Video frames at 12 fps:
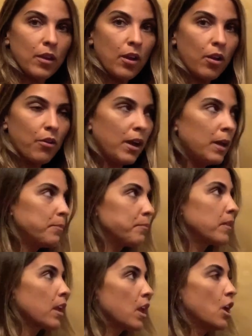All right?
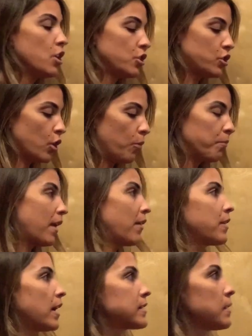So I've
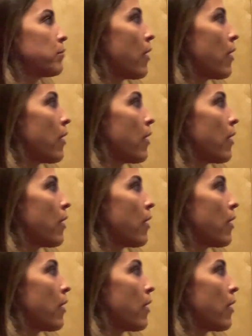got some